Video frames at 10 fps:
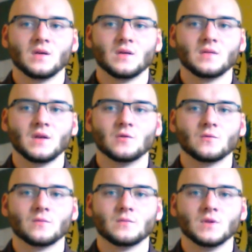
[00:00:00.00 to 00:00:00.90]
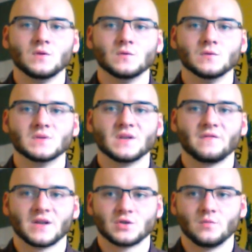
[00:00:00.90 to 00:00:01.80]
They don't use
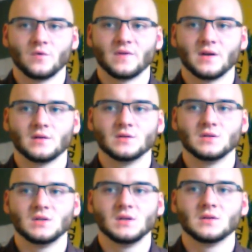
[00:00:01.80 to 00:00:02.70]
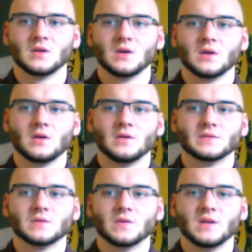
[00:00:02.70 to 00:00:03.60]
inflectional morphology,
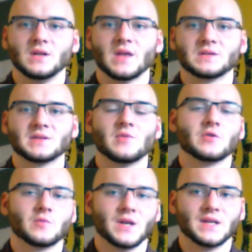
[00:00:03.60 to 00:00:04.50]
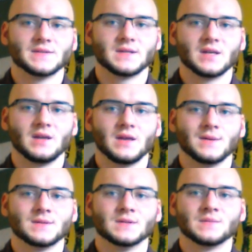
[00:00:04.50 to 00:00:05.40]
so they need some other way to designate
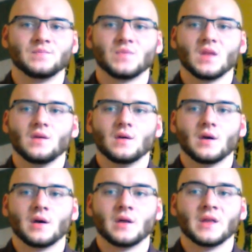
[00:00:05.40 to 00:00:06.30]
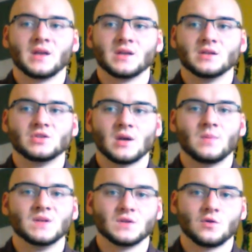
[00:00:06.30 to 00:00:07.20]
cases. Like in
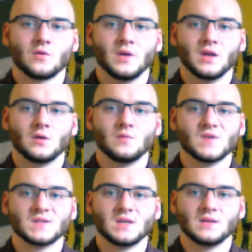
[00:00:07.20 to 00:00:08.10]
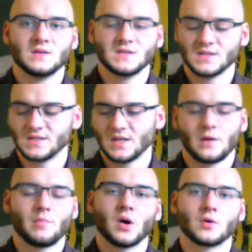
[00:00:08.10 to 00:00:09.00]
Japanese and Korean, we see these distinct
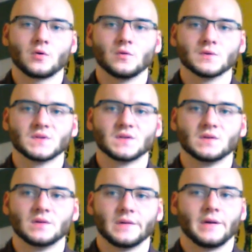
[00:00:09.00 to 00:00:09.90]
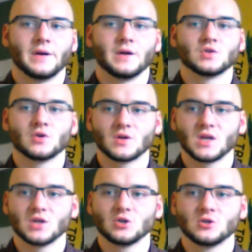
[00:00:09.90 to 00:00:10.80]
particles.
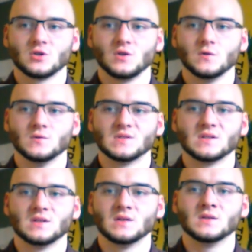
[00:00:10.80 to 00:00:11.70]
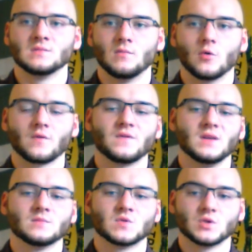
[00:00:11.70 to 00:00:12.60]
Turkish uses
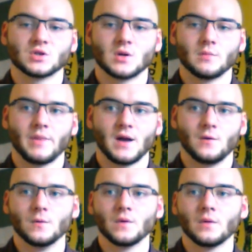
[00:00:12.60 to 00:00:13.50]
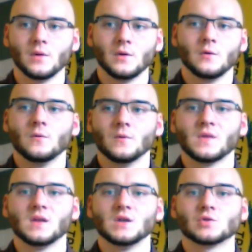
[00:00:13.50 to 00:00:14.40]
morphemes, which are bound
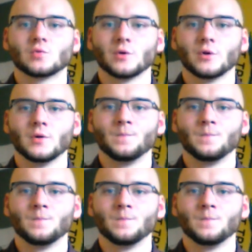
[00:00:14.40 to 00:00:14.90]
within each word.